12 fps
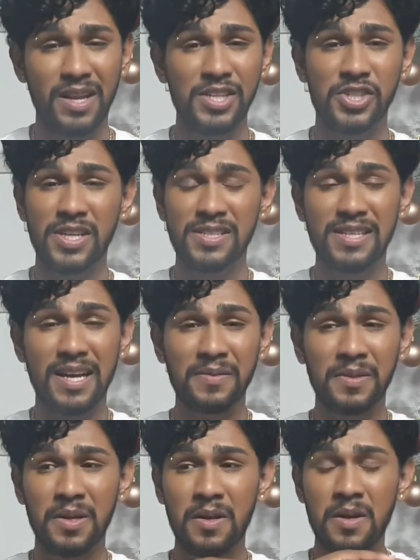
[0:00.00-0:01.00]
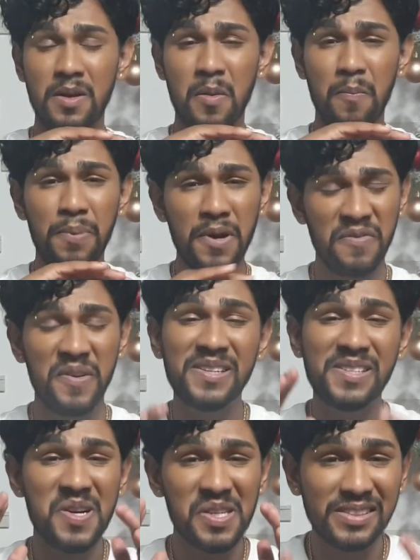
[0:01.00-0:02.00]
it's just that
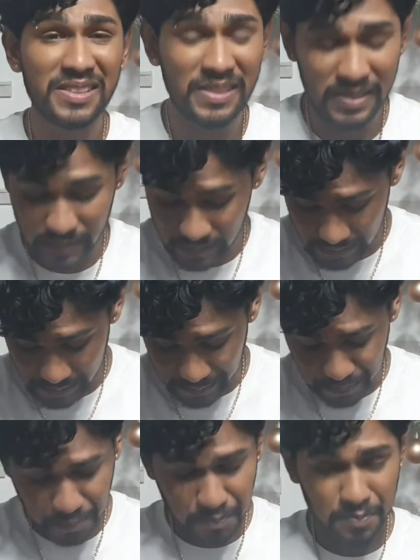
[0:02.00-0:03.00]
perfect consistency